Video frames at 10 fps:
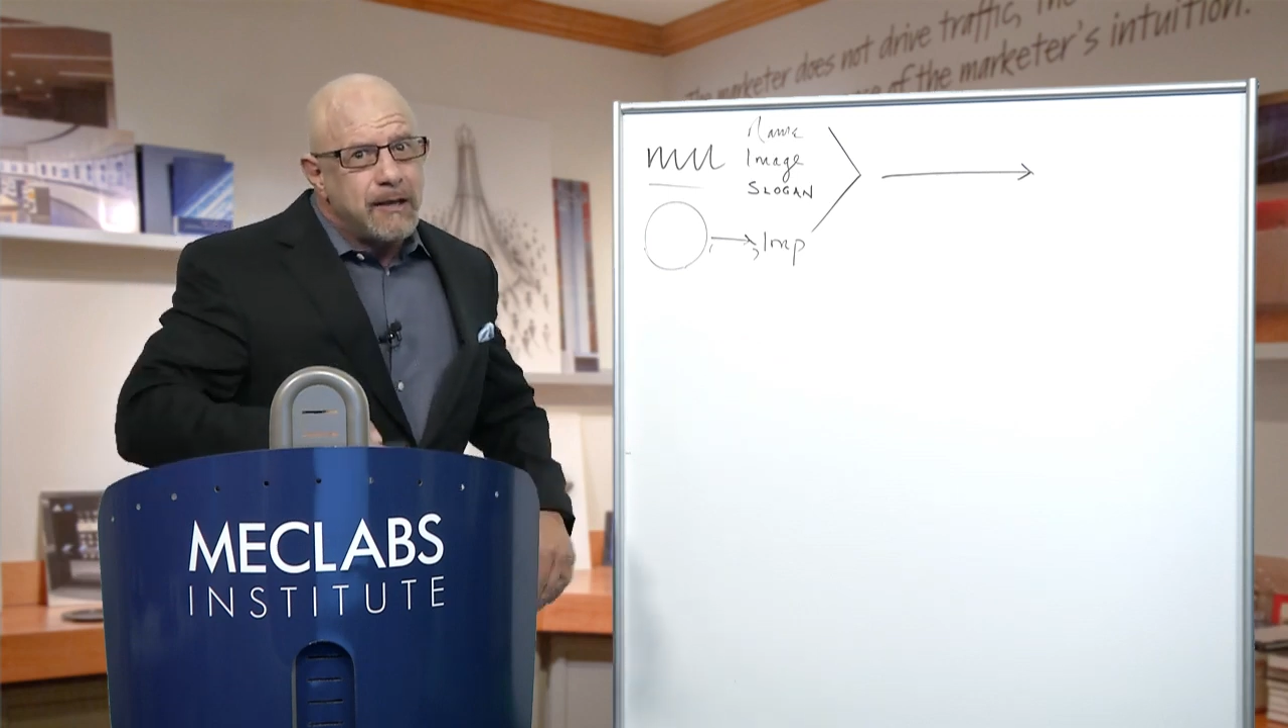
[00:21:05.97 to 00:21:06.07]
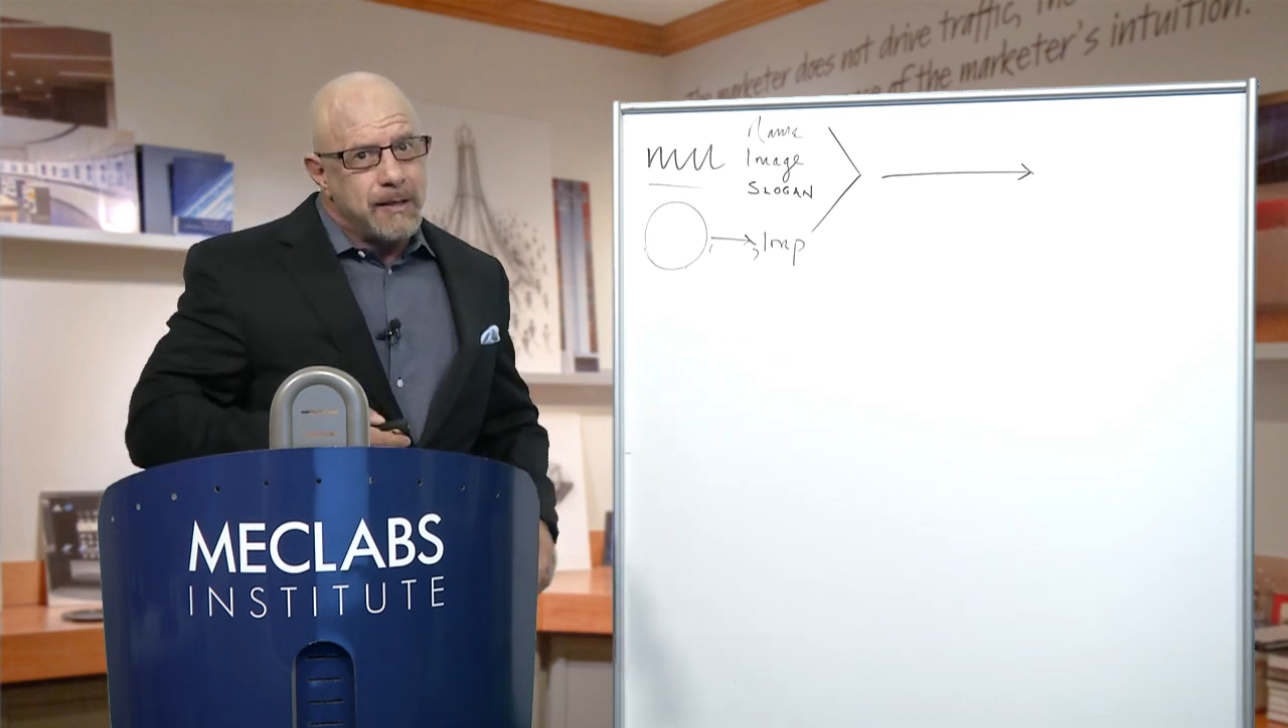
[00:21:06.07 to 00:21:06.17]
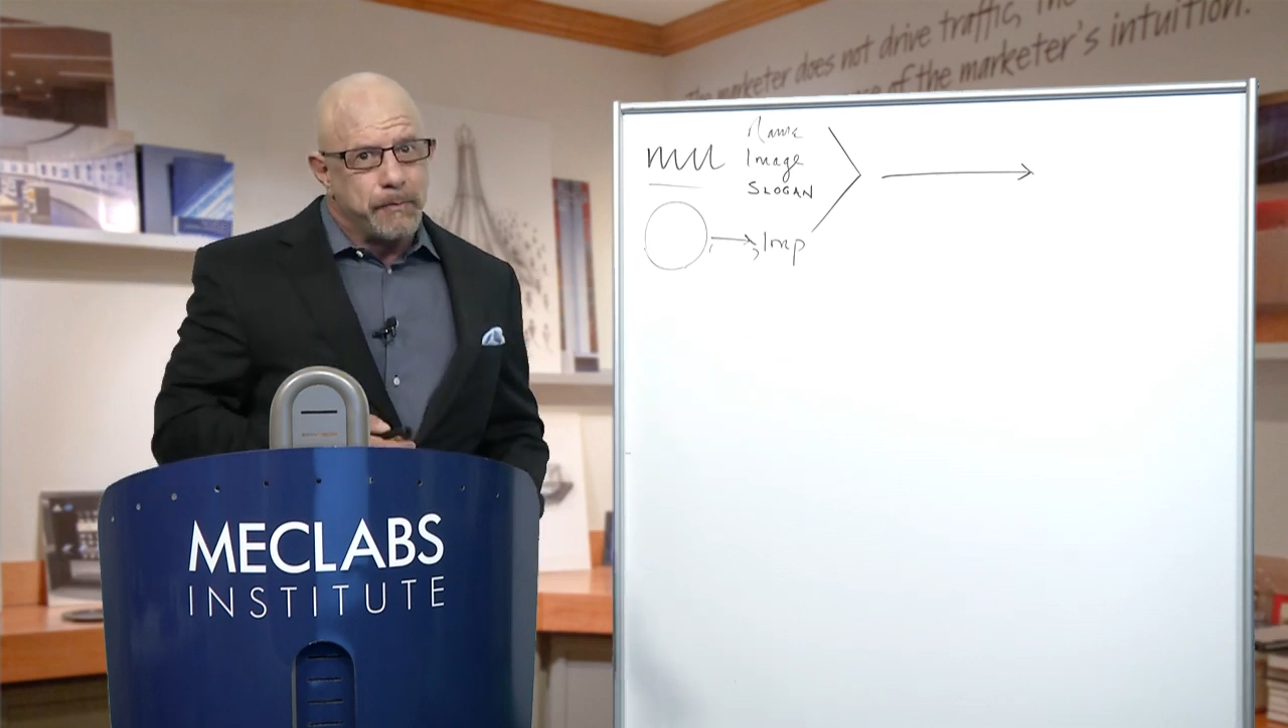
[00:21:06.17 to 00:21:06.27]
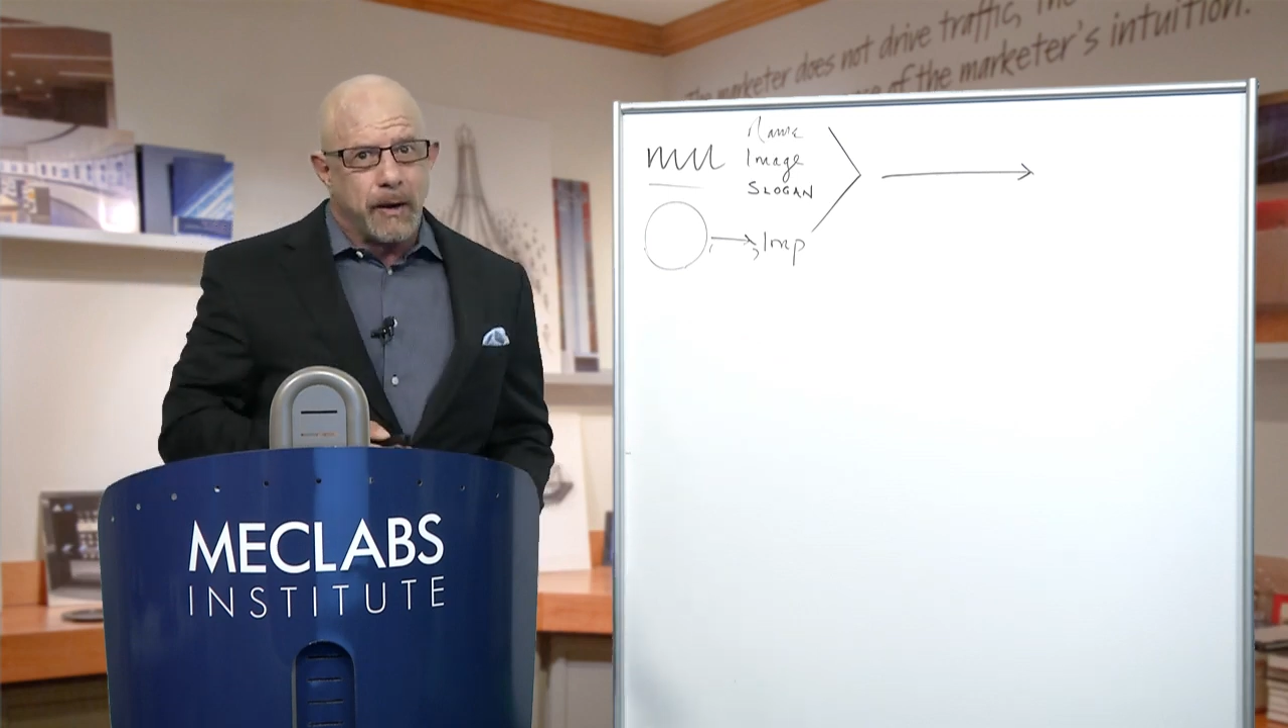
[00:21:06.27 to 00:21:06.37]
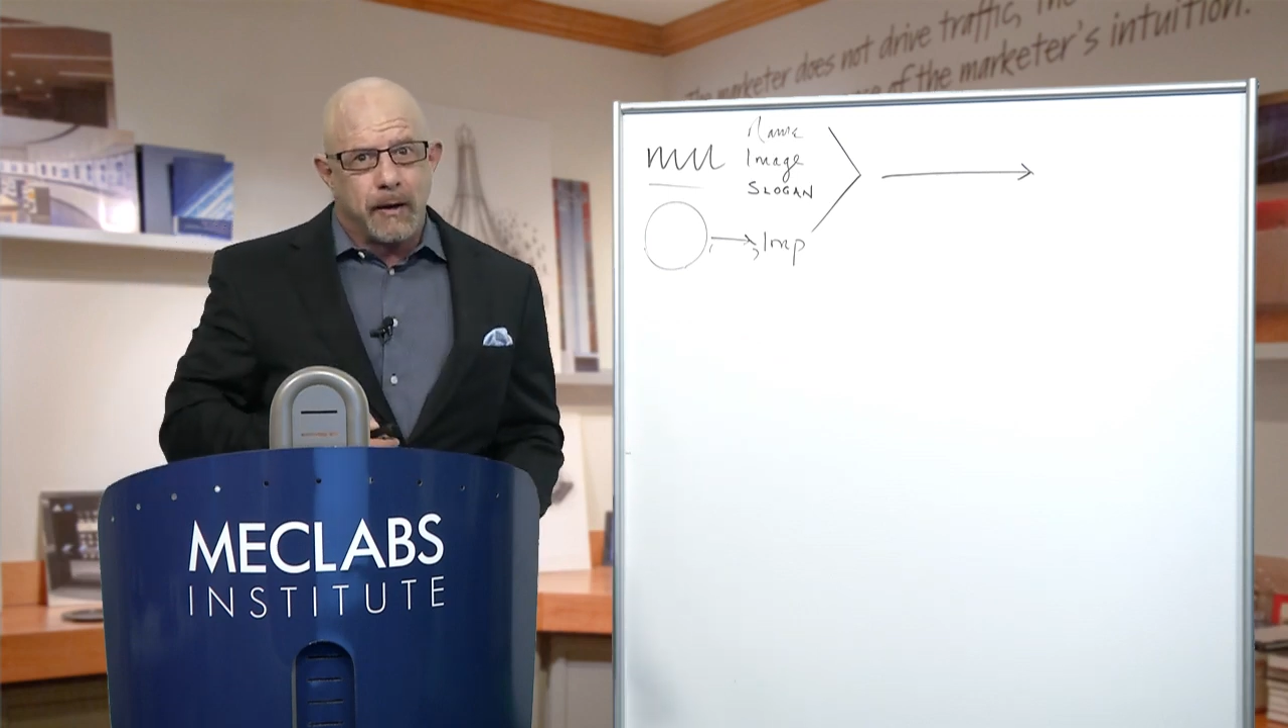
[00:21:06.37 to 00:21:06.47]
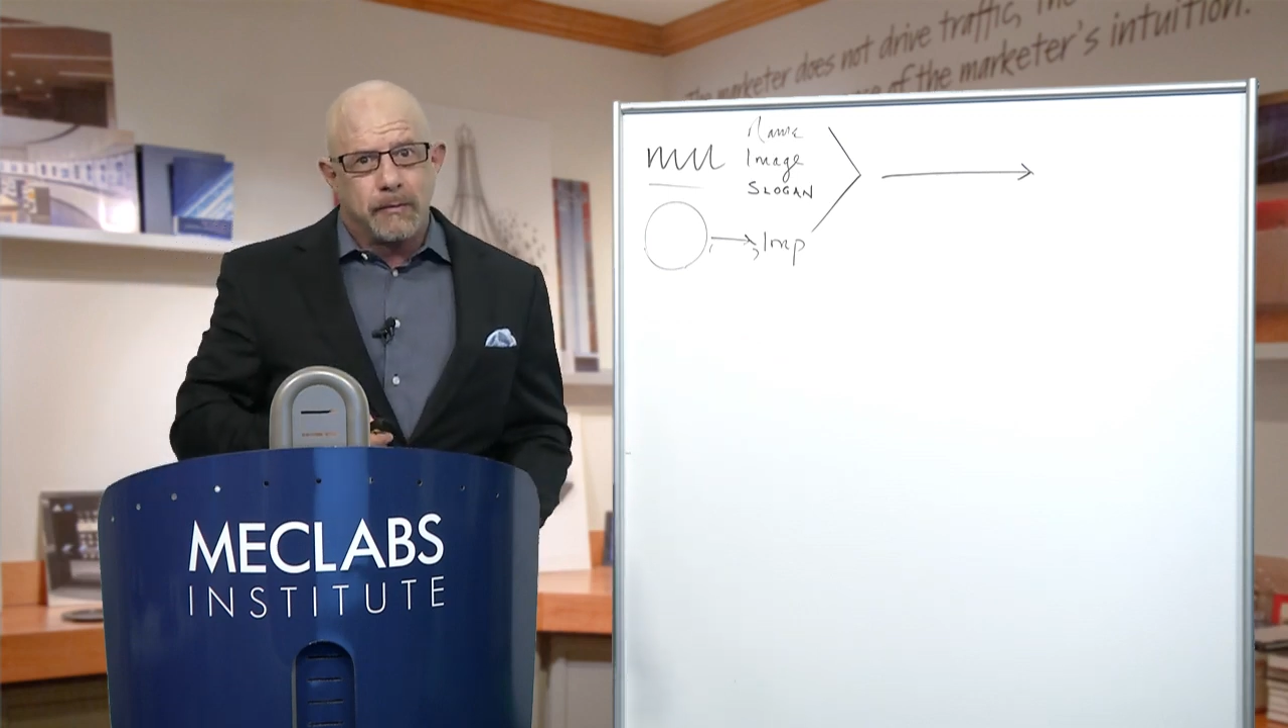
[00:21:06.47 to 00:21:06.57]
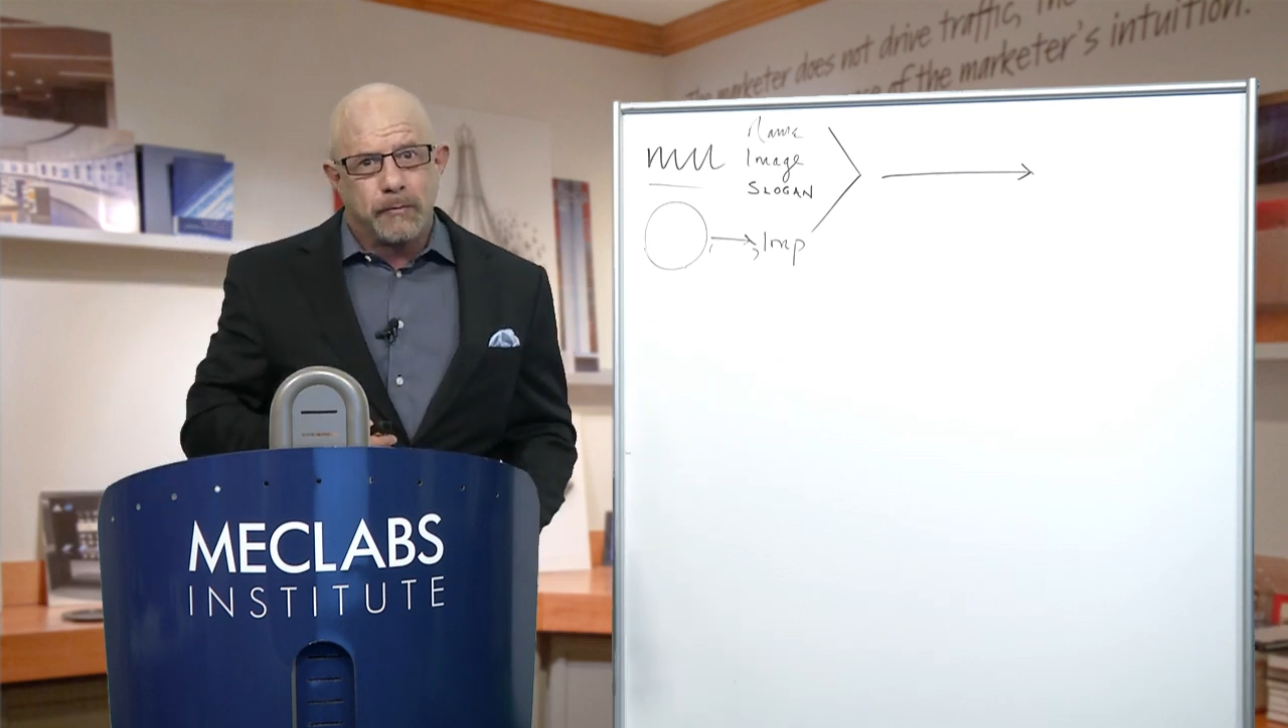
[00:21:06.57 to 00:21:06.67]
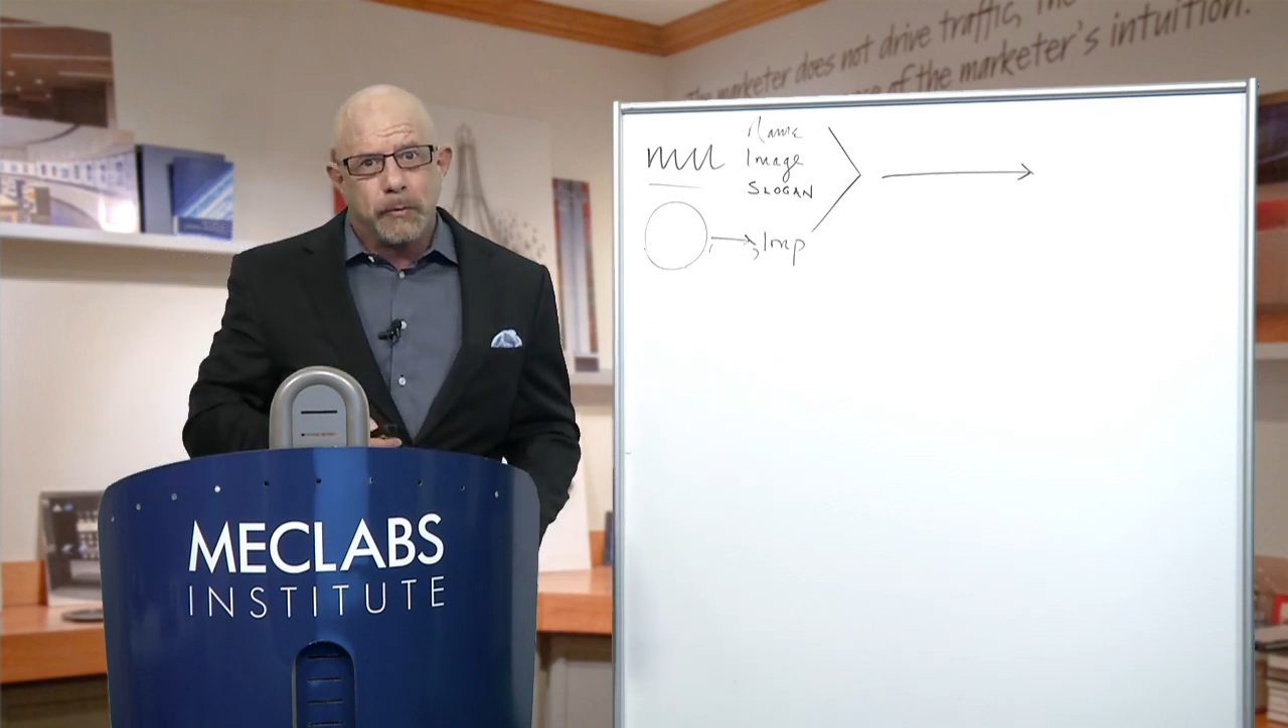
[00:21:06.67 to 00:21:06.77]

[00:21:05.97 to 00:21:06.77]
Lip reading: easy part.